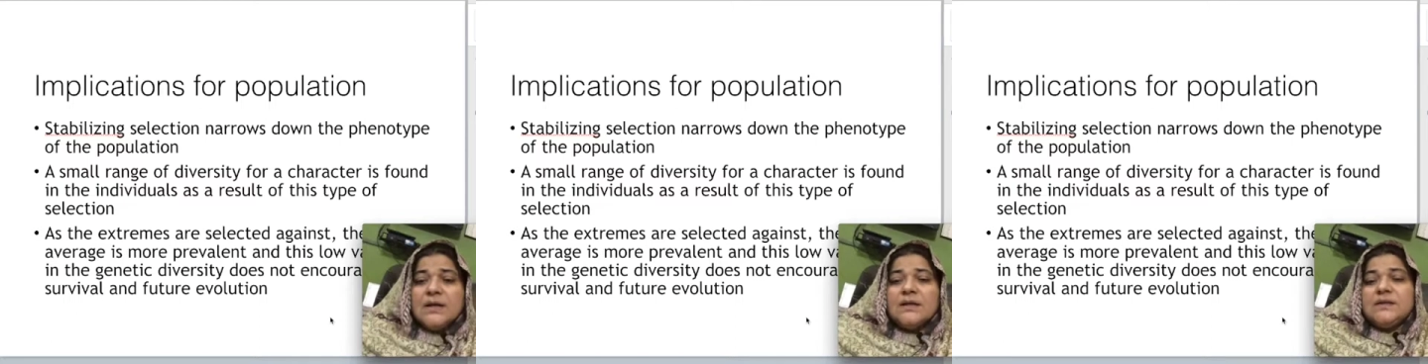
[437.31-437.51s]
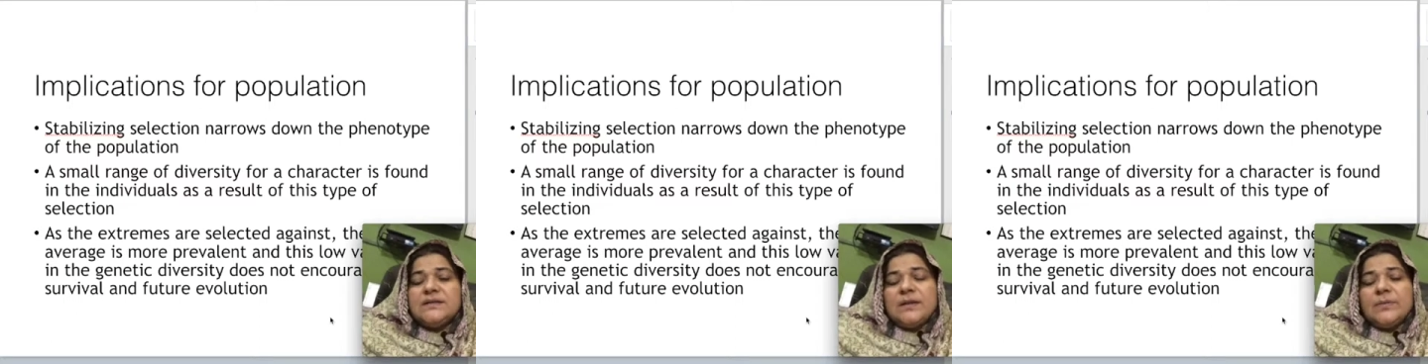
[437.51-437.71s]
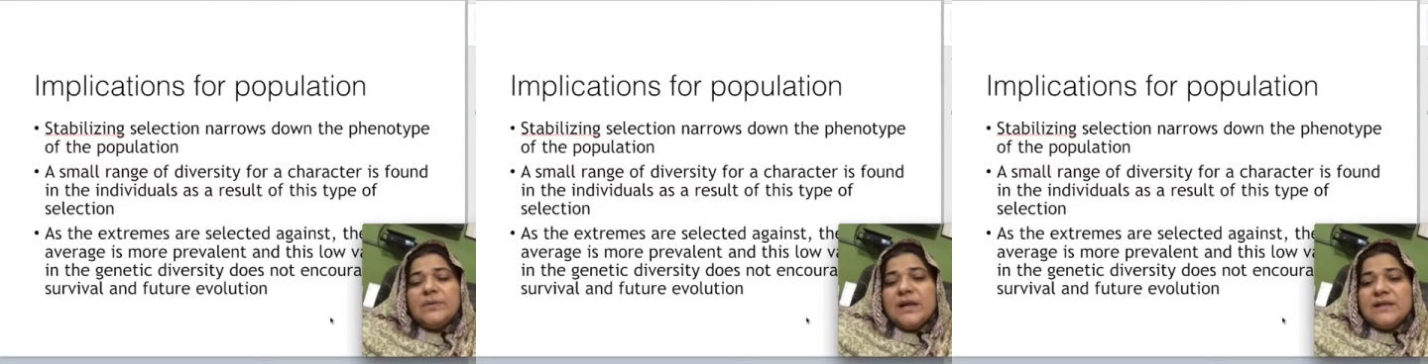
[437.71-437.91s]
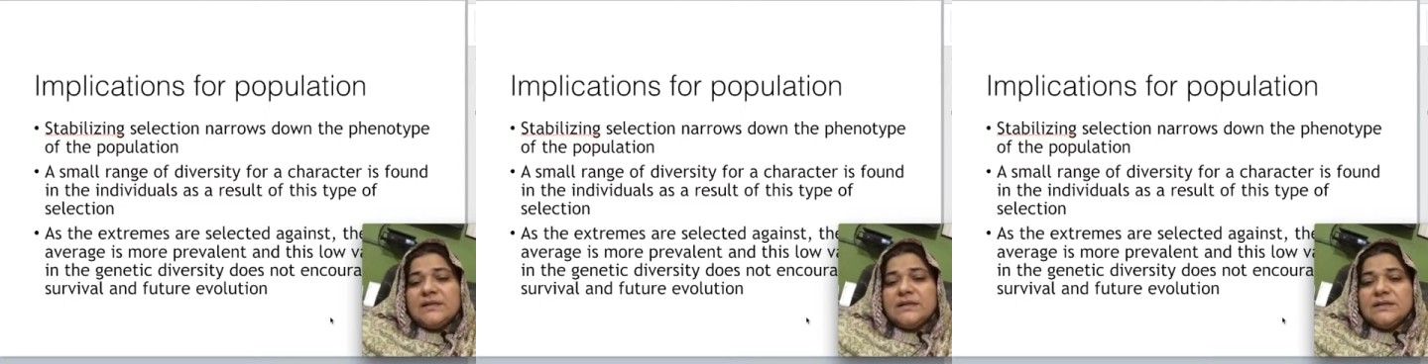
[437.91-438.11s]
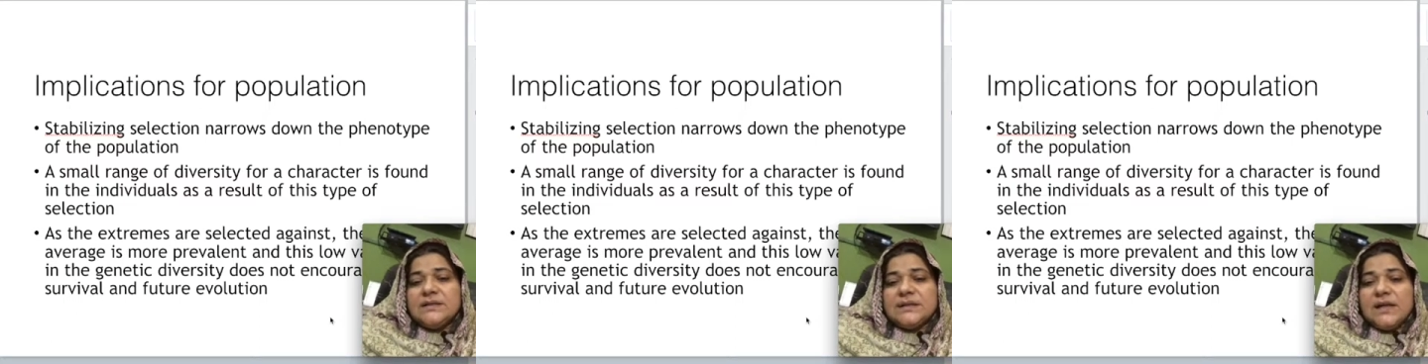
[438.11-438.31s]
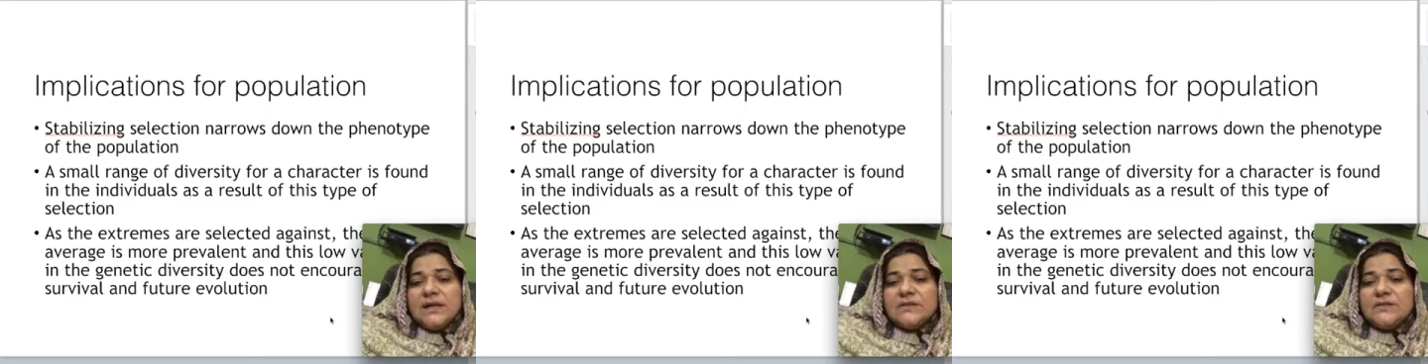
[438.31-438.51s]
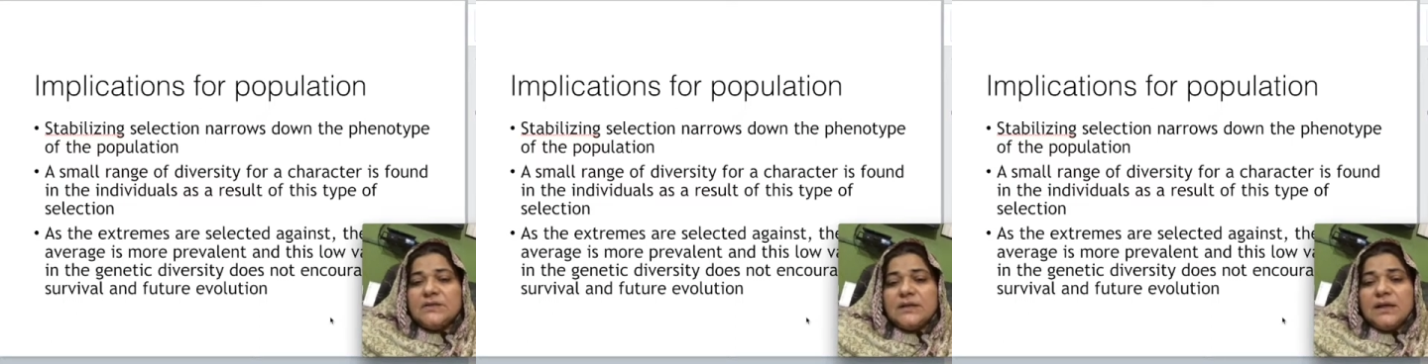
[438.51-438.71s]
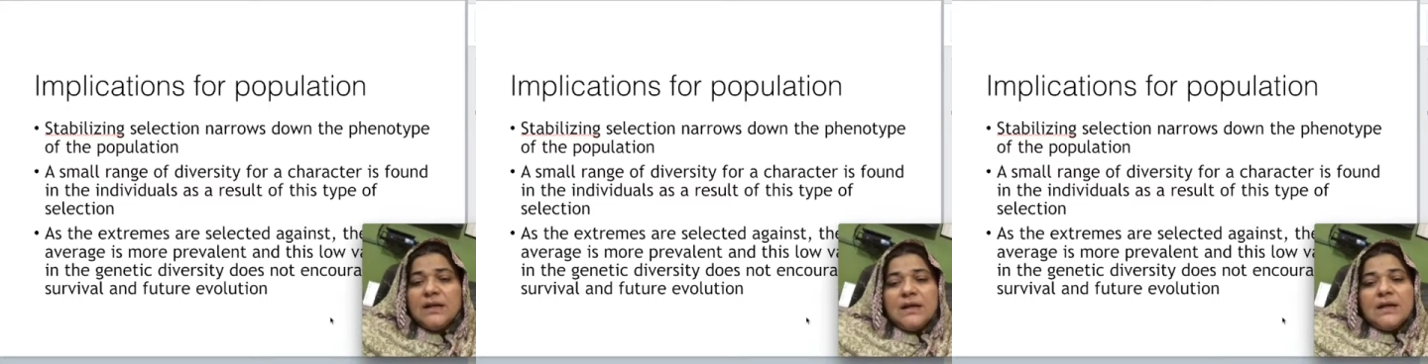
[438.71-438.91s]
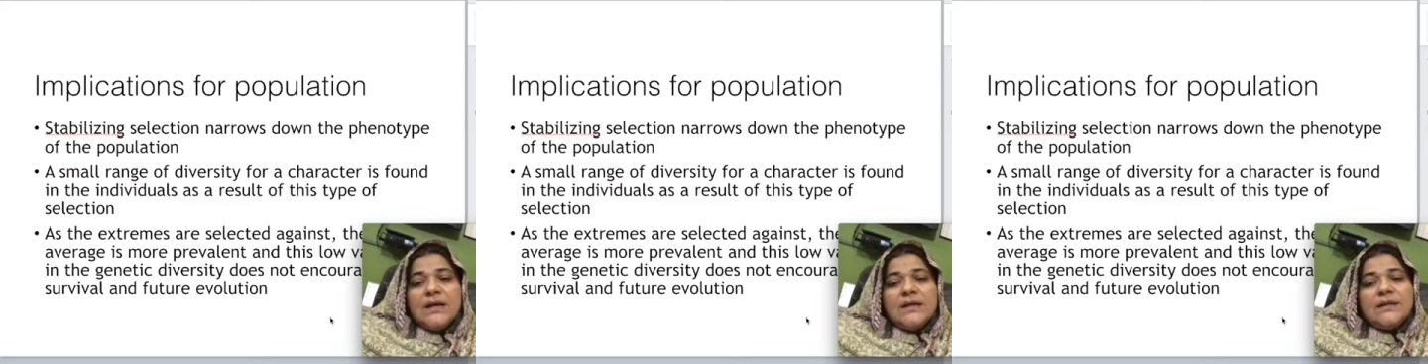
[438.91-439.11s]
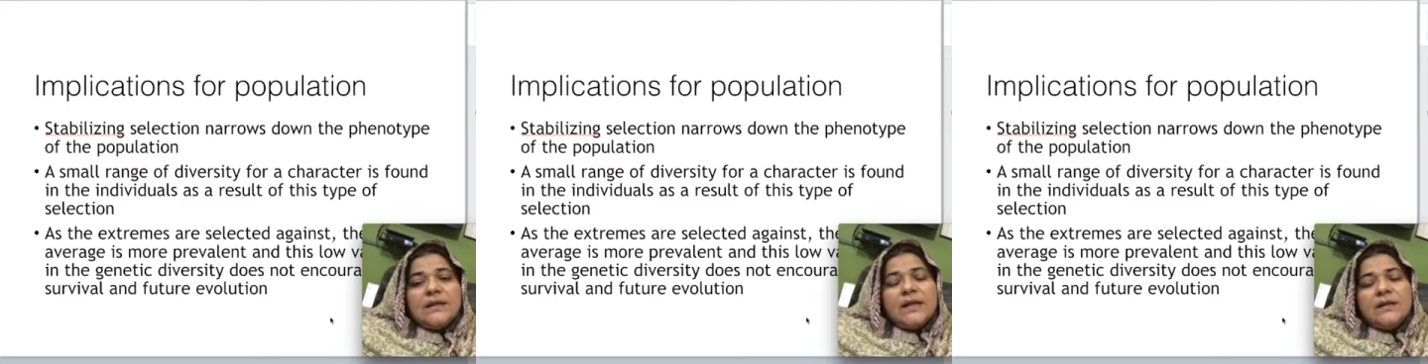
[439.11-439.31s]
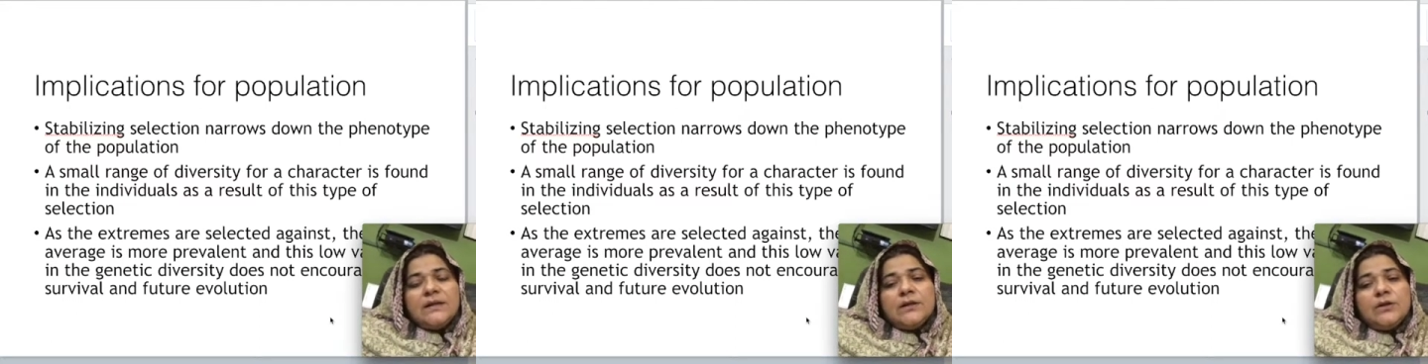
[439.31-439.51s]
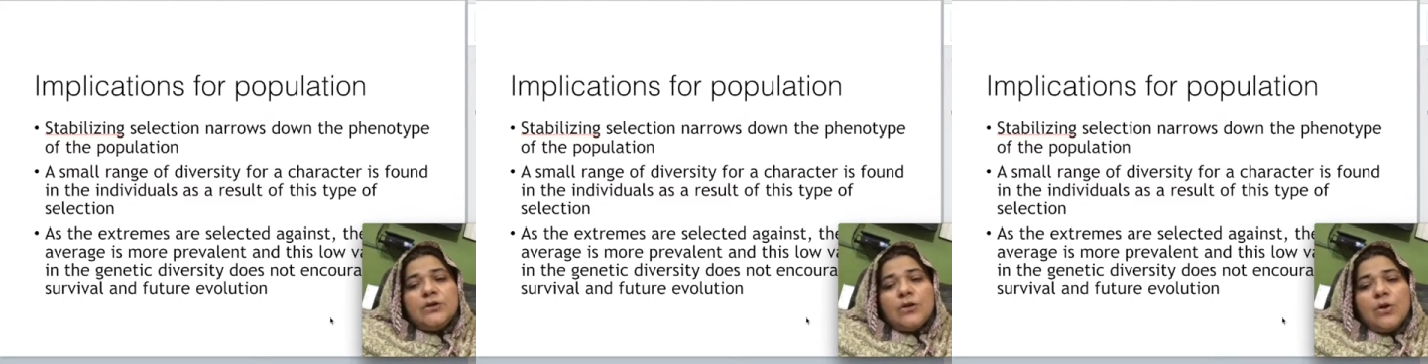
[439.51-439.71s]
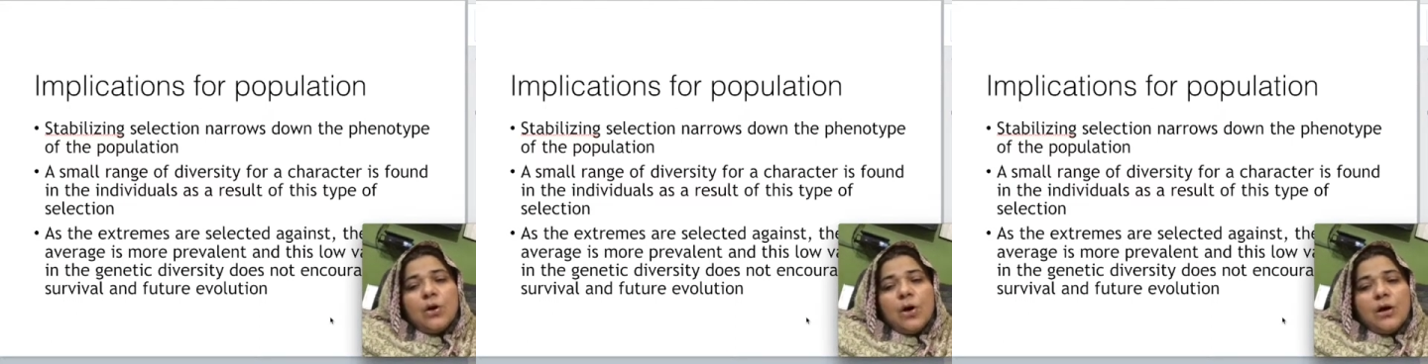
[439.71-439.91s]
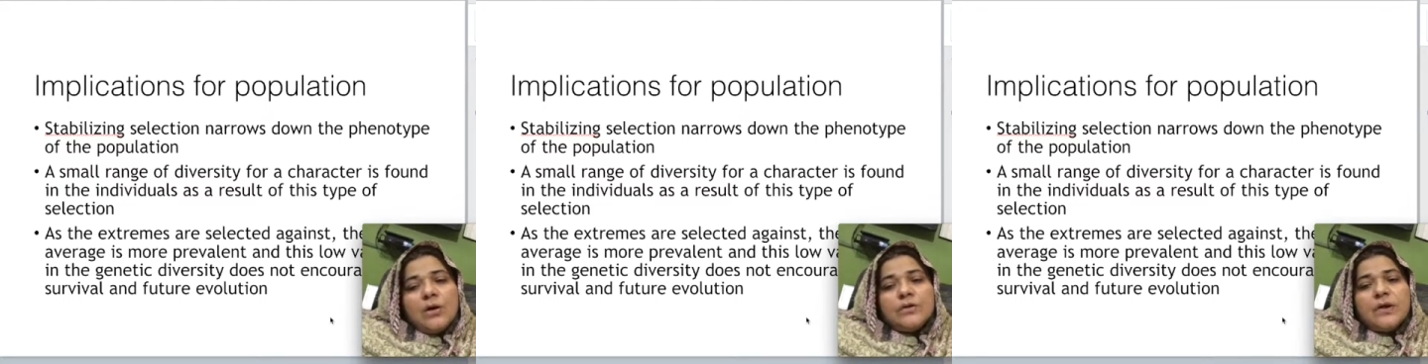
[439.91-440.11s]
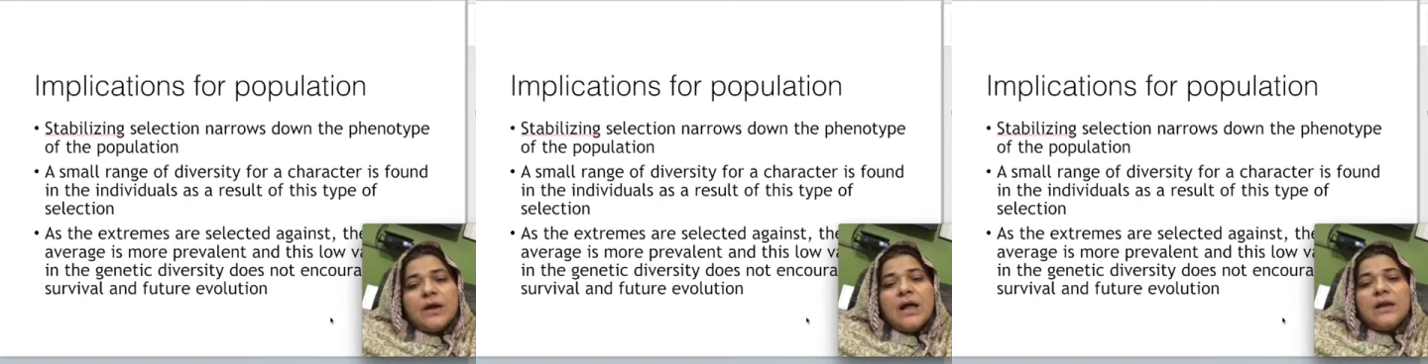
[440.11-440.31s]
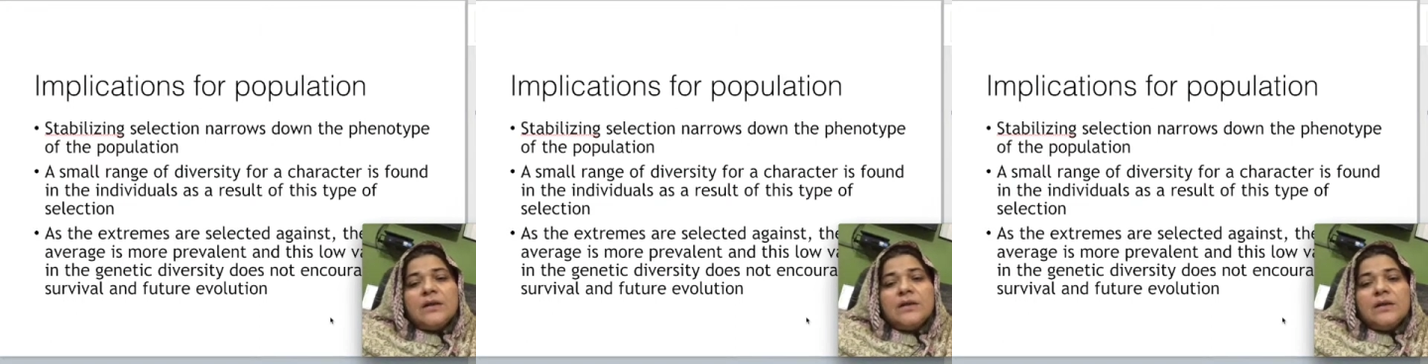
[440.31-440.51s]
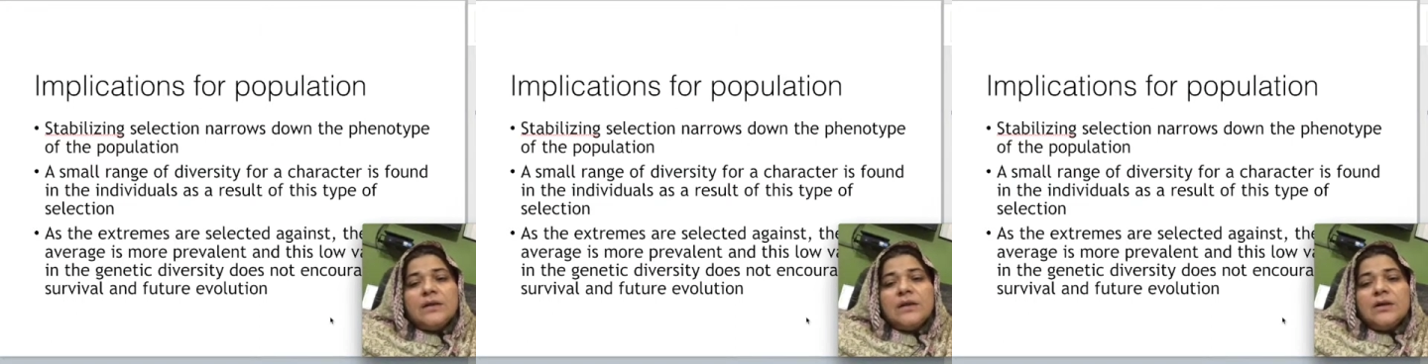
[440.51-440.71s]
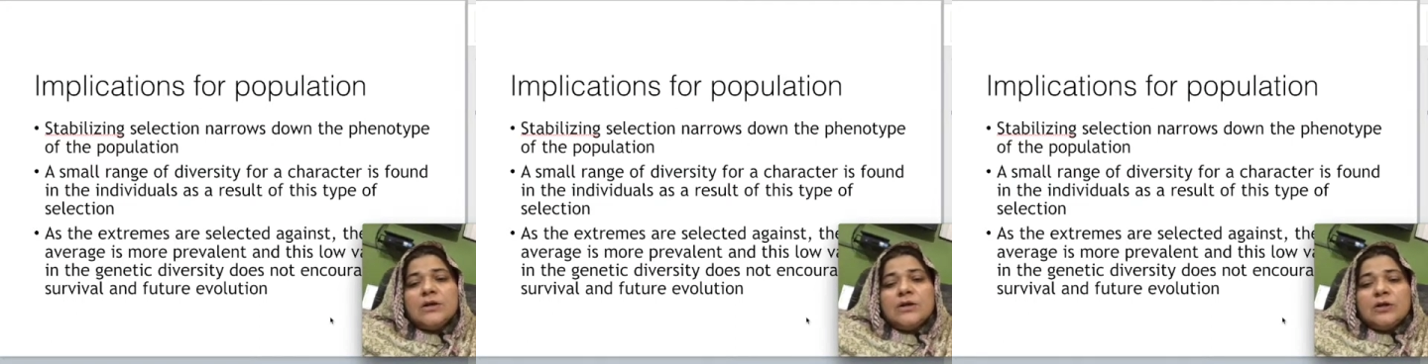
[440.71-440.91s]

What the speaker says: stabilizing selection, then in the long run